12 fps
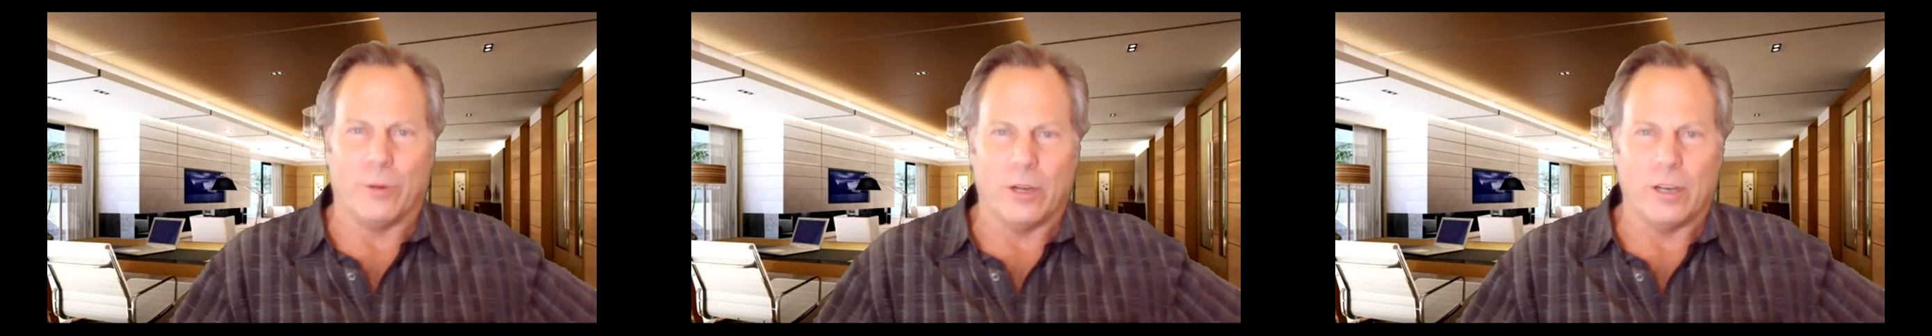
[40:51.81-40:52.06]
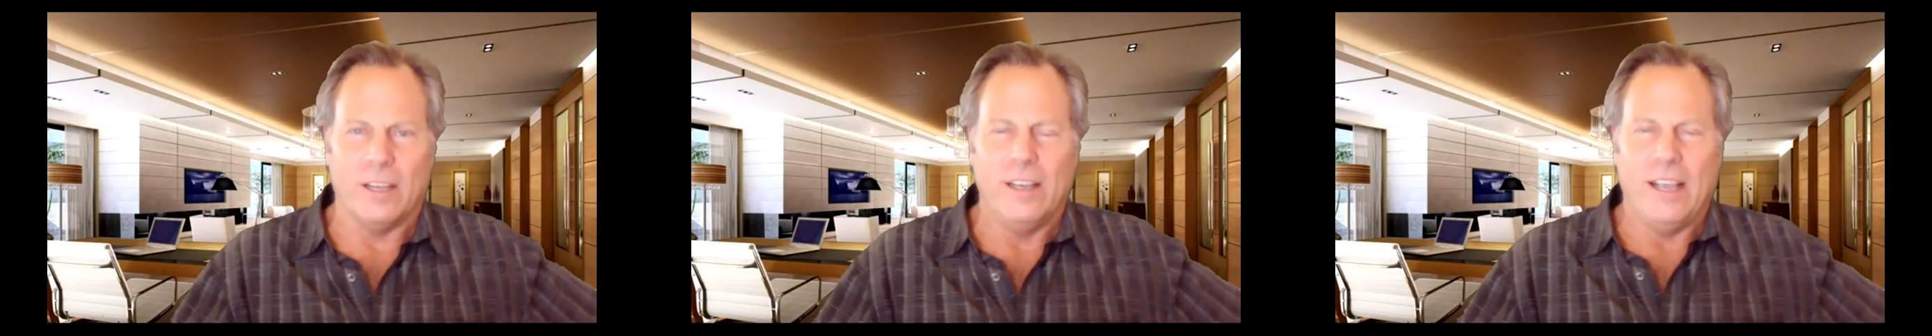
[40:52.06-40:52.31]

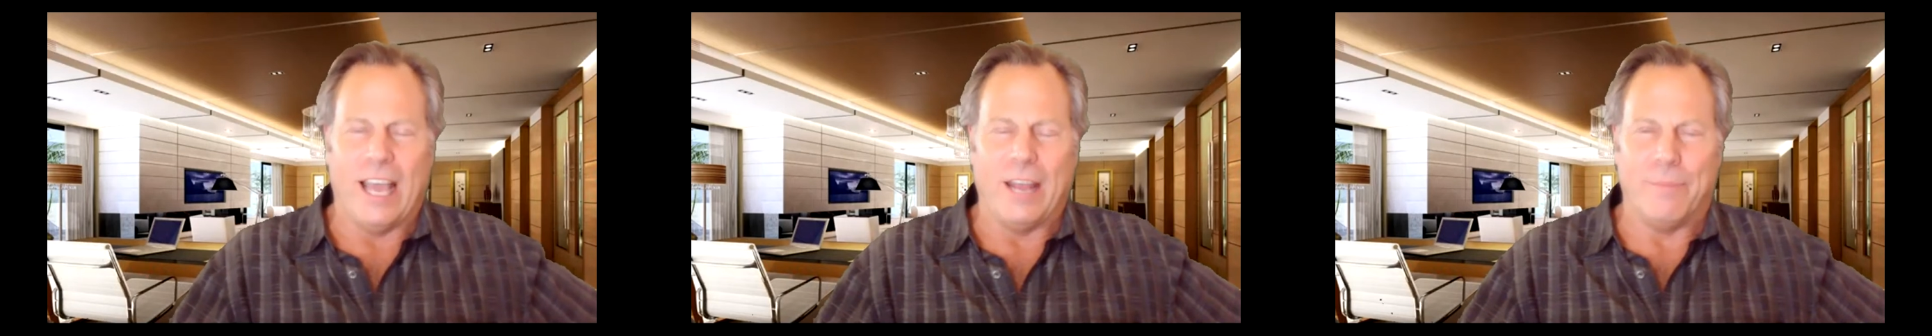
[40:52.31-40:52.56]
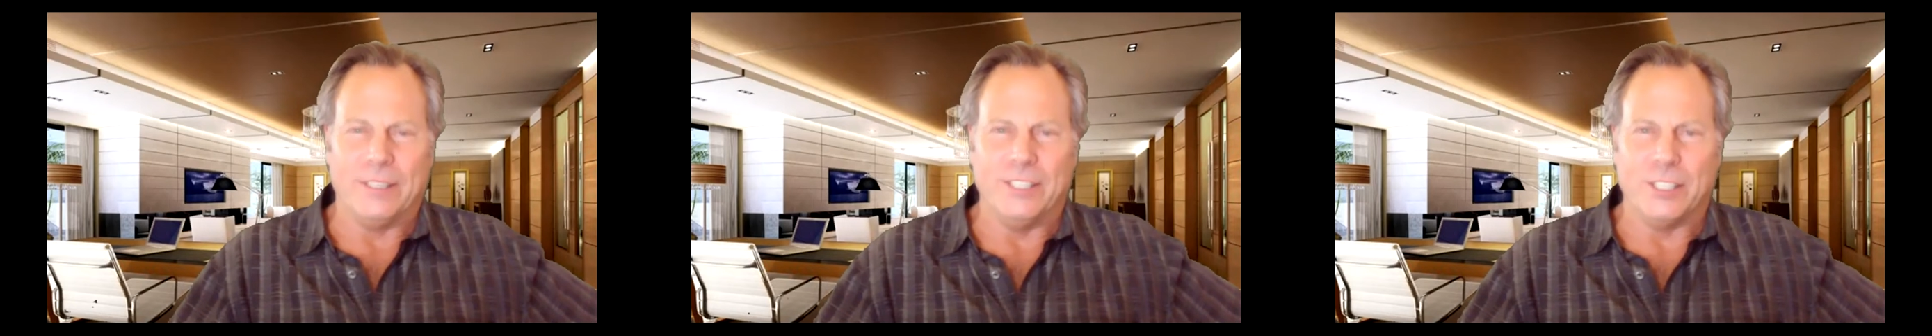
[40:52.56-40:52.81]

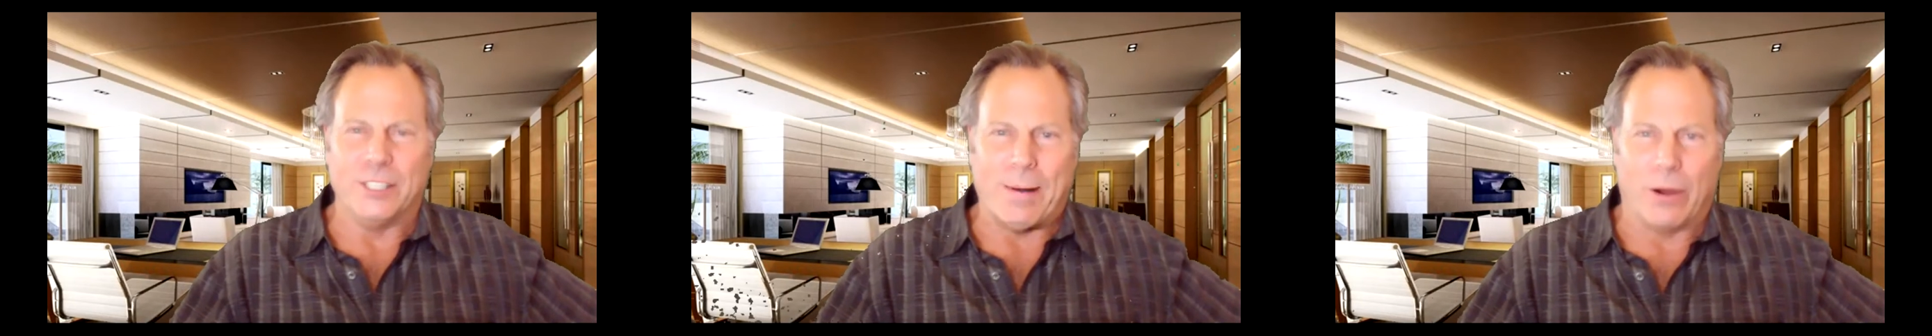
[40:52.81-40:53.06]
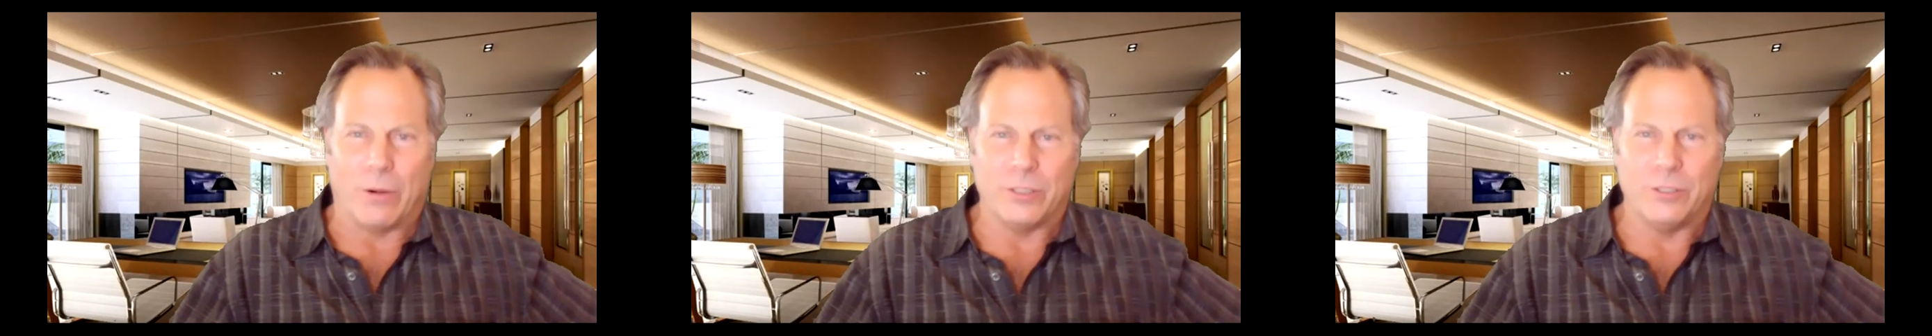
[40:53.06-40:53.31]

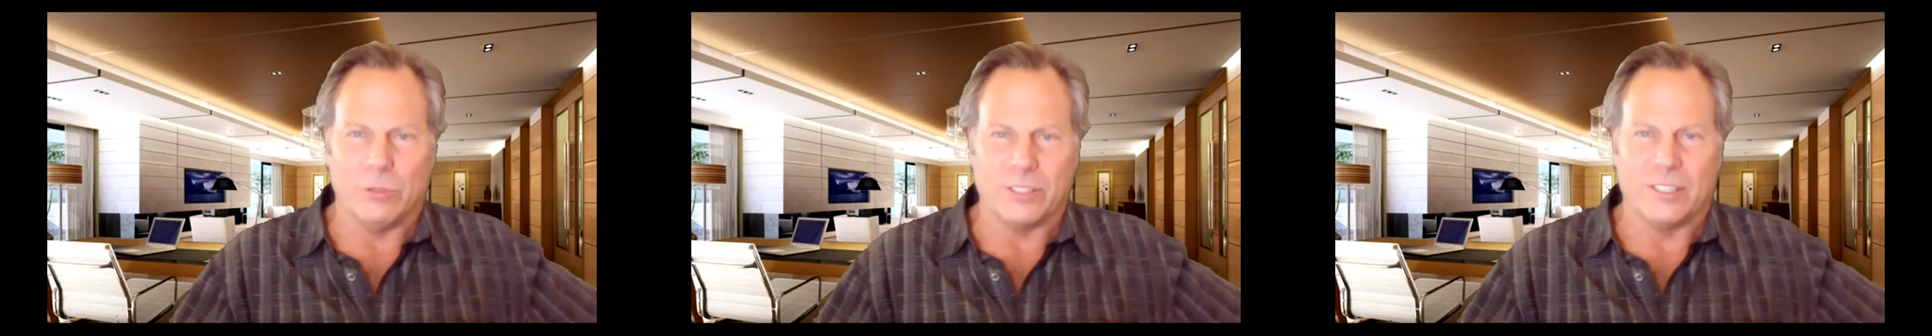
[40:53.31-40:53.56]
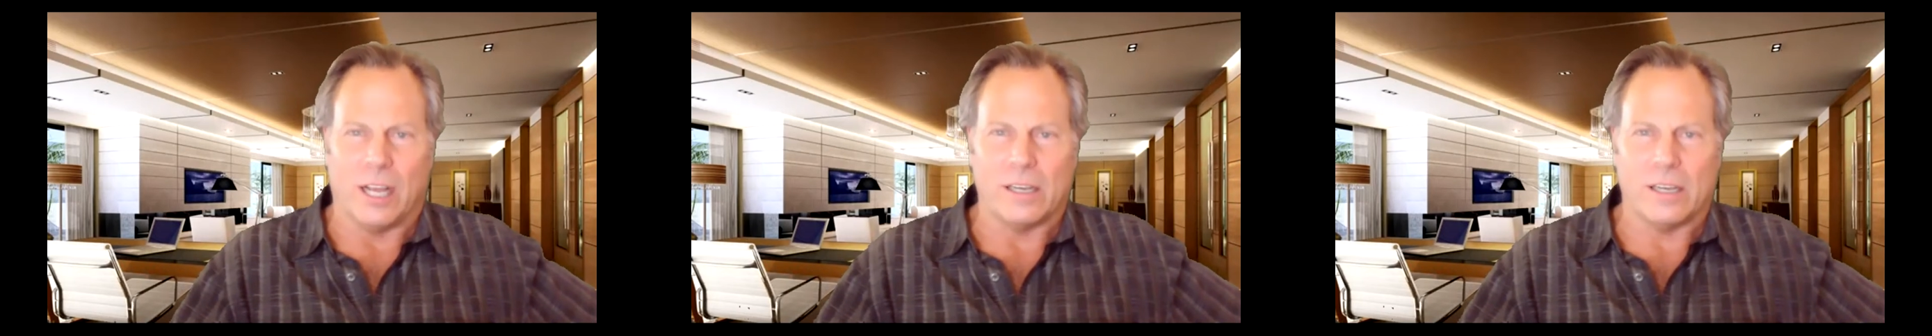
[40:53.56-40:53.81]

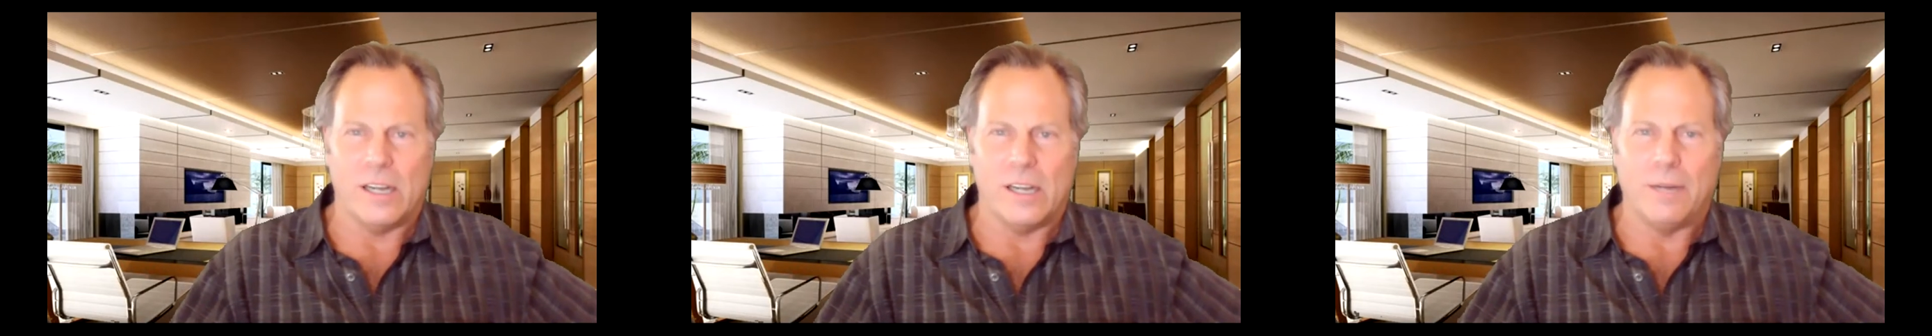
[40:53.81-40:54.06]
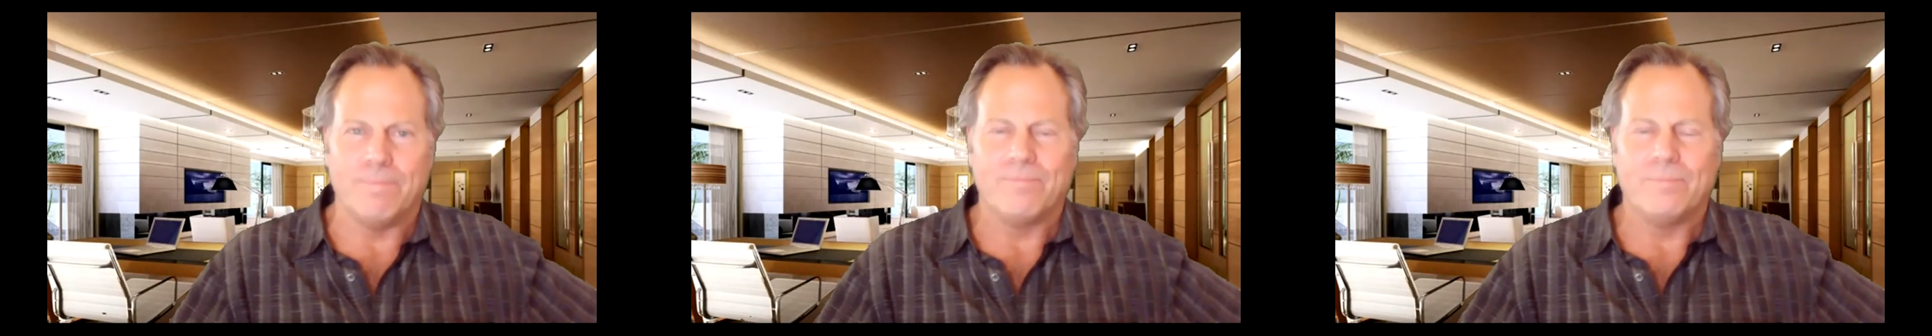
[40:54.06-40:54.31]
burke@businesspowertools.com.